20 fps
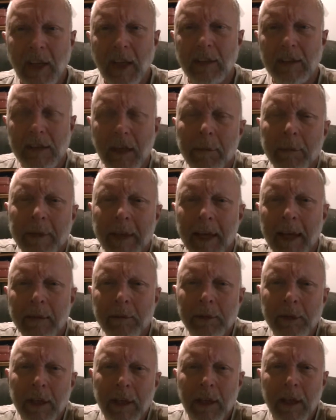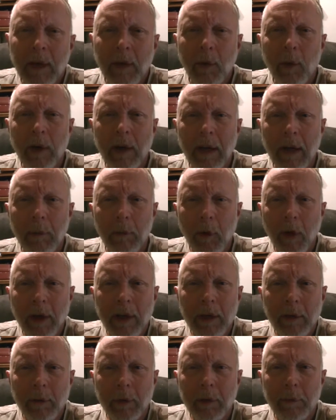sometimes when I'm
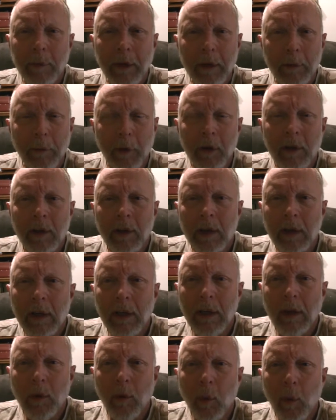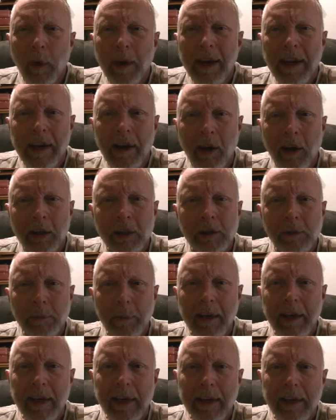working with people, we are
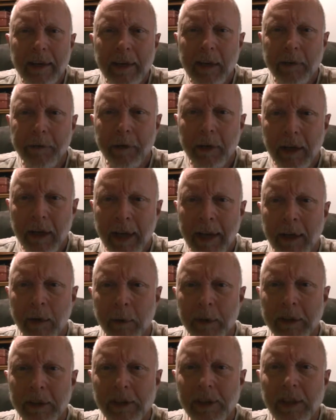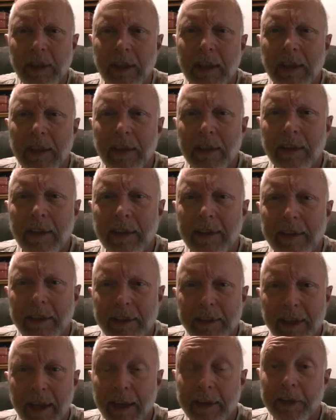speaking a different language than the
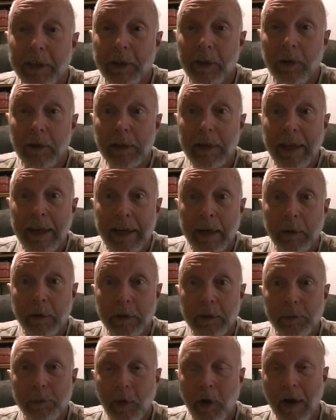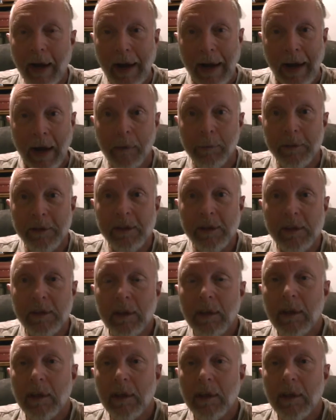technical language, perhaps,